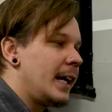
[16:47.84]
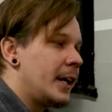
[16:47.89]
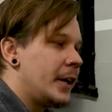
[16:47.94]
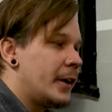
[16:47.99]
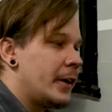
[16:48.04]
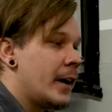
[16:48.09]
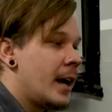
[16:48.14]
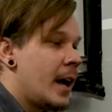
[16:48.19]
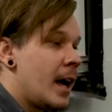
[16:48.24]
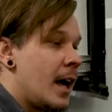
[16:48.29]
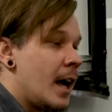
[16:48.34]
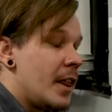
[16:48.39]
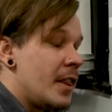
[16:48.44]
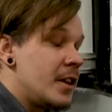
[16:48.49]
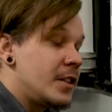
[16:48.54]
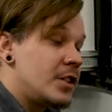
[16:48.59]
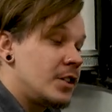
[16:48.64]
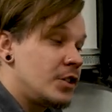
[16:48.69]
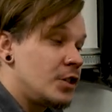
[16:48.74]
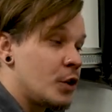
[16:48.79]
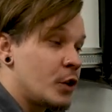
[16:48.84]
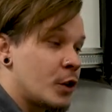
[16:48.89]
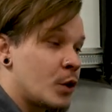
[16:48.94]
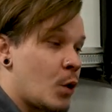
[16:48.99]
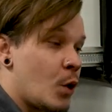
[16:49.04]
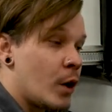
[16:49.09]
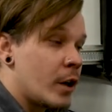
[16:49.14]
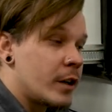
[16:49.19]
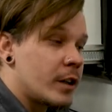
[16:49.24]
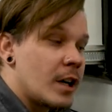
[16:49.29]
here. This is your
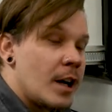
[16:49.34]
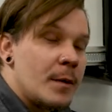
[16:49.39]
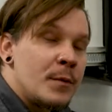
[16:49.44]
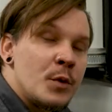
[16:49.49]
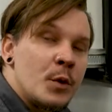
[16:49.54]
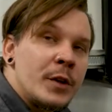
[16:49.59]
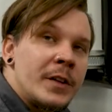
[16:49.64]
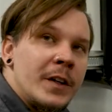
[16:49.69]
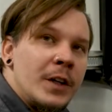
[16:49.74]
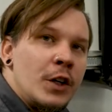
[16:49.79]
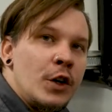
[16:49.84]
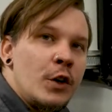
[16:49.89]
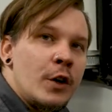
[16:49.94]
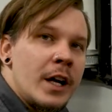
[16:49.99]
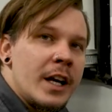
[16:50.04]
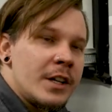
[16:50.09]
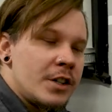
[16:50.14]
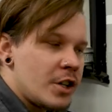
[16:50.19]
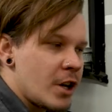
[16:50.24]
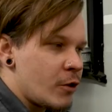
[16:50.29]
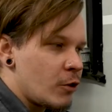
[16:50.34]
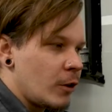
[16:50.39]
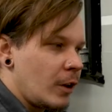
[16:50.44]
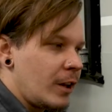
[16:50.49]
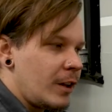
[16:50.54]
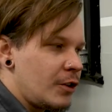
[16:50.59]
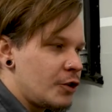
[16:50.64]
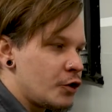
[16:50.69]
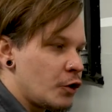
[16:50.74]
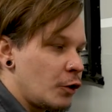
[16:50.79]
cord, comes with the unit.
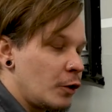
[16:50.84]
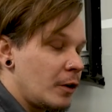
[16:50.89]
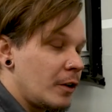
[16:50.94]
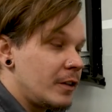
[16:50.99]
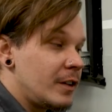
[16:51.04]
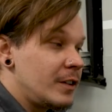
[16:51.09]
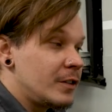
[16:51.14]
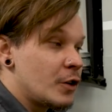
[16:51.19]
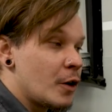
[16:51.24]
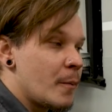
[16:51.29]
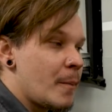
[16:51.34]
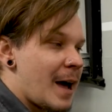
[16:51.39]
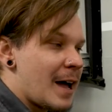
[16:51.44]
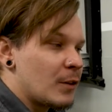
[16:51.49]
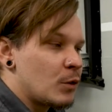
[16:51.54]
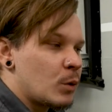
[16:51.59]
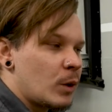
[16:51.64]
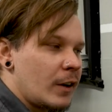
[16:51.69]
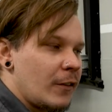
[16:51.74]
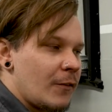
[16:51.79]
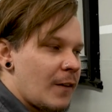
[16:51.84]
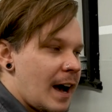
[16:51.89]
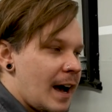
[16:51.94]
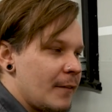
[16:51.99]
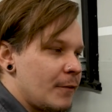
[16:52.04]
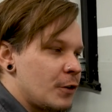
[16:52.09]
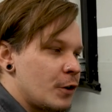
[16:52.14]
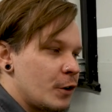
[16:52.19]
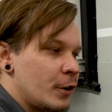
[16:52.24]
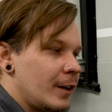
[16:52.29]
Generally, these are about
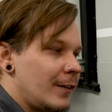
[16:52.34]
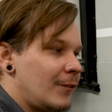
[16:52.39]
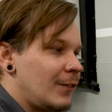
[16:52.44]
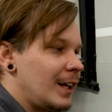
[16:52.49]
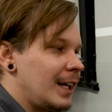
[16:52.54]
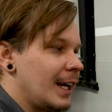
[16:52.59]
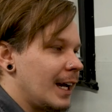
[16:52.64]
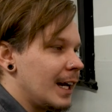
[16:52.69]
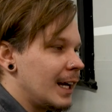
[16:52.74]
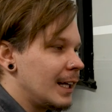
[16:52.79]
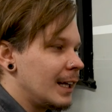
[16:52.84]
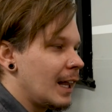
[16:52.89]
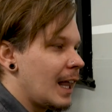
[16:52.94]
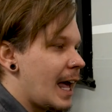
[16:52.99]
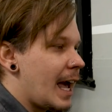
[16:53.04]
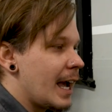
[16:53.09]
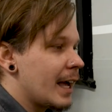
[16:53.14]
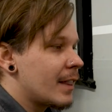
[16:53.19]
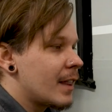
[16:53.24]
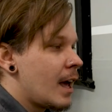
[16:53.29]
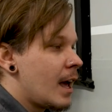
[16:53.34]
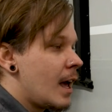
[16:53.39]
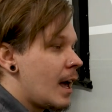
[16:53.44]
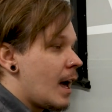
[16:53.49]
25, 30 feet in length.